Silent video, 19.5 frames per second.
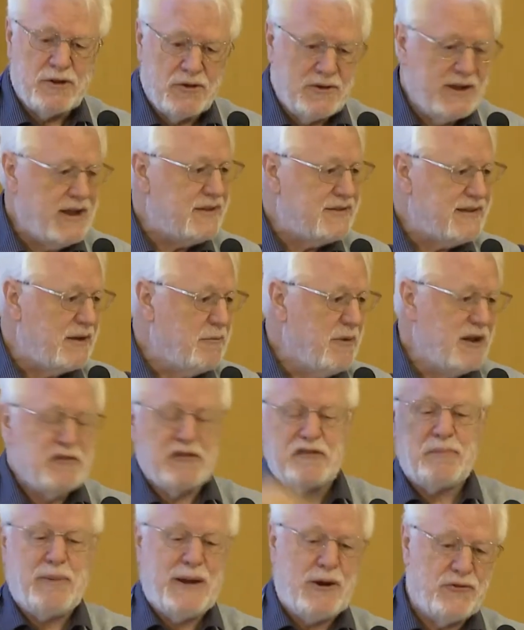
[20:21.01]
Go get that. You might as
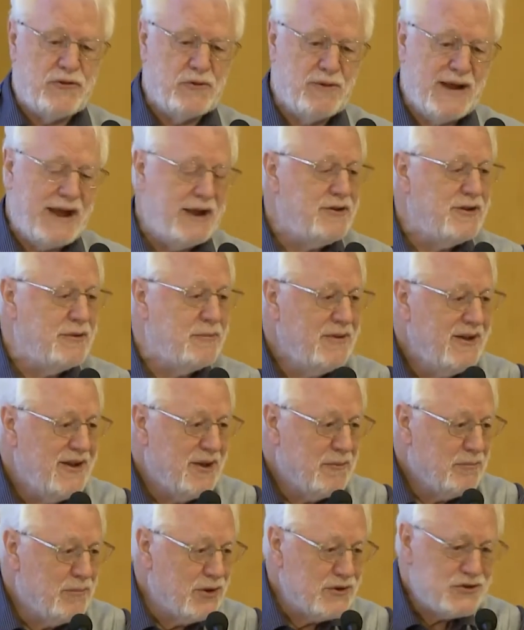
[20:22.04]
well spout the random
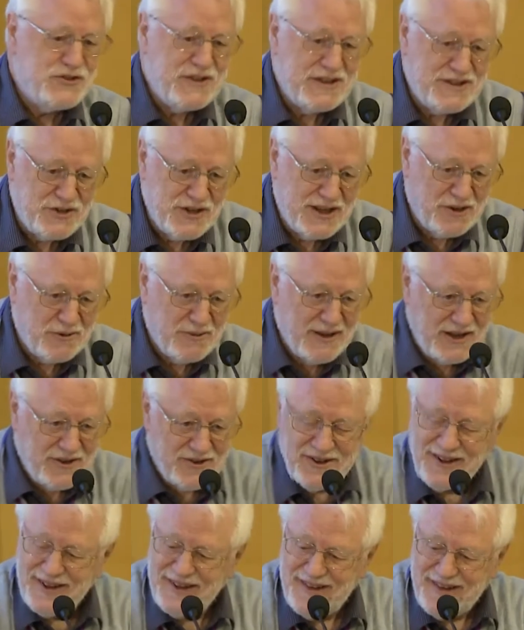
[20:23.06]
bullshit
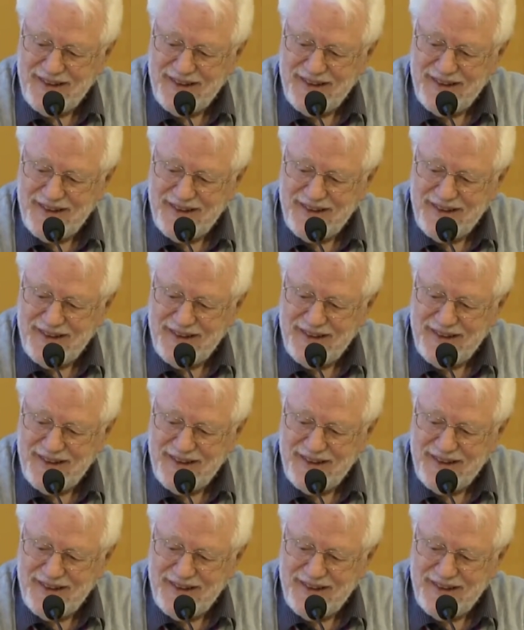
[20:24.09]
generator,